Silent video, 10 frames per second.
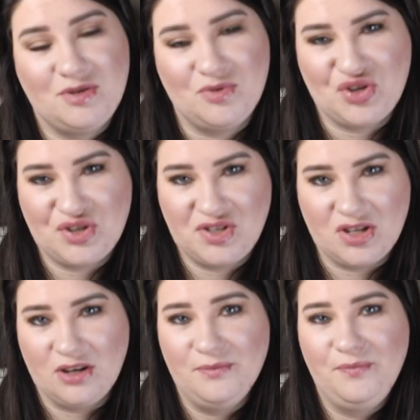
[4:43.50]
to adjust
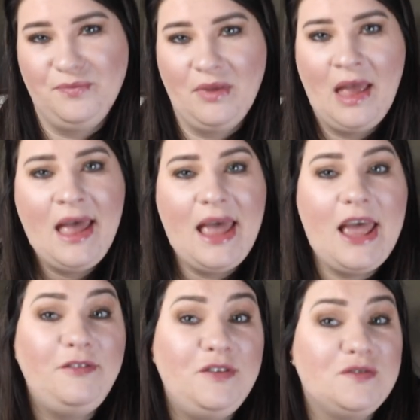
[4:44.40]
to.
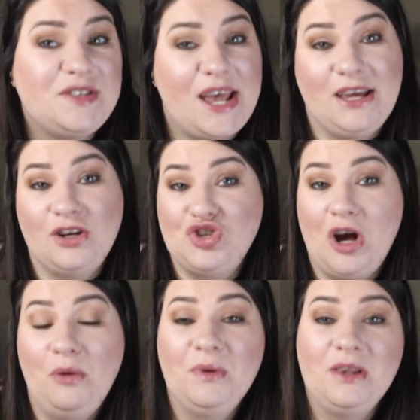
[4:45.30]
If you've taken a
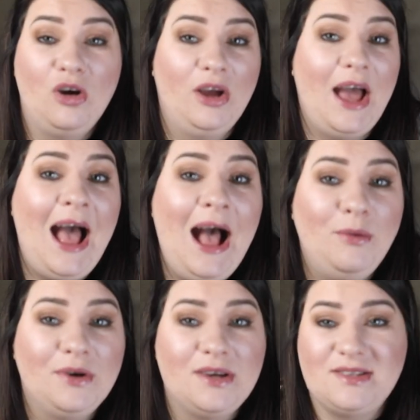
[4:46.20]
job with longer
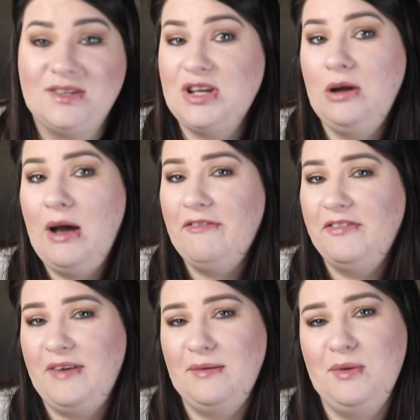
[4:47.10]
hours and don't have
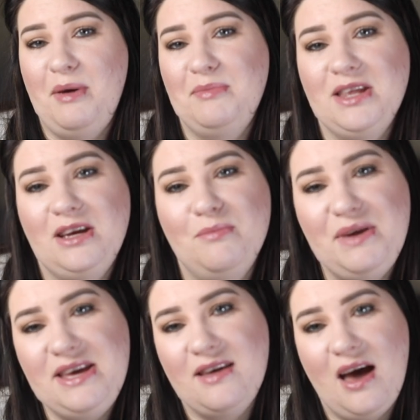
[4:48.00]
a family member that can
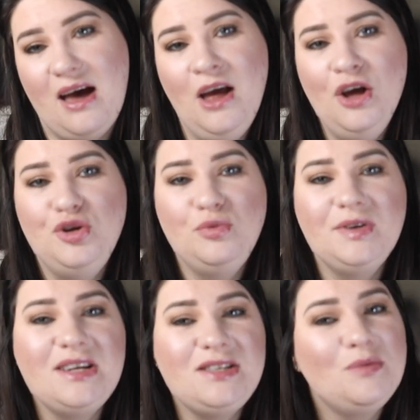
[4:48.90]
be there, you'll
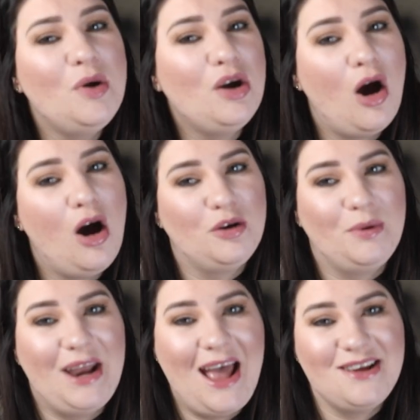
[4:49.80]
need to work harder
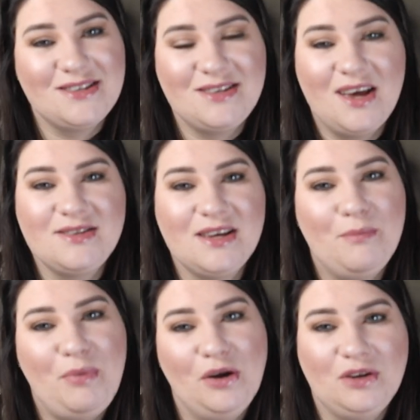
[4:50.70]
when exercising
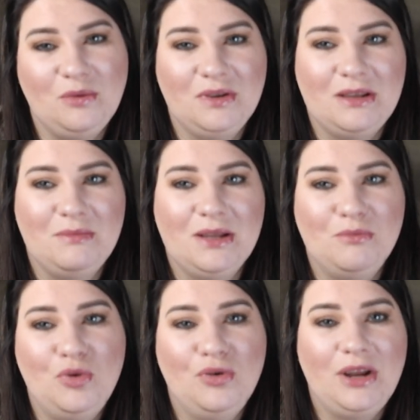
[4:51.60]
and bonding with them in the
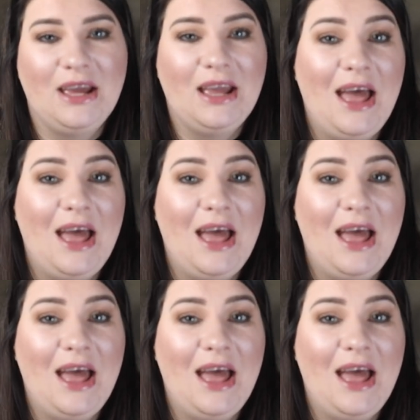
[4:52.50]
morning